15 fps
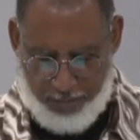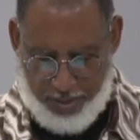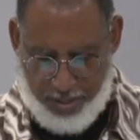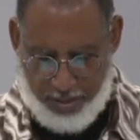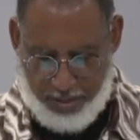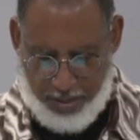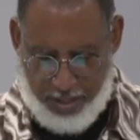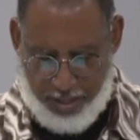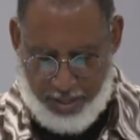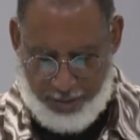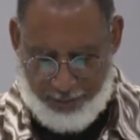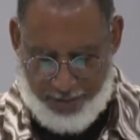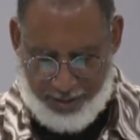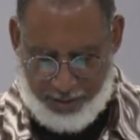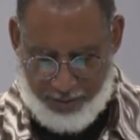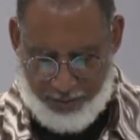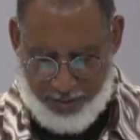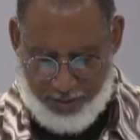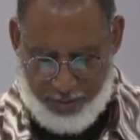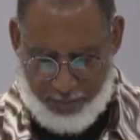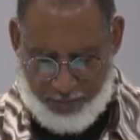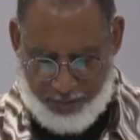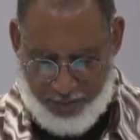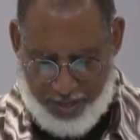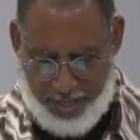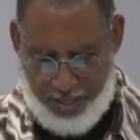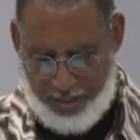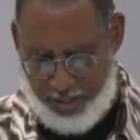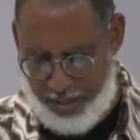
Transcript: being effective in the faith.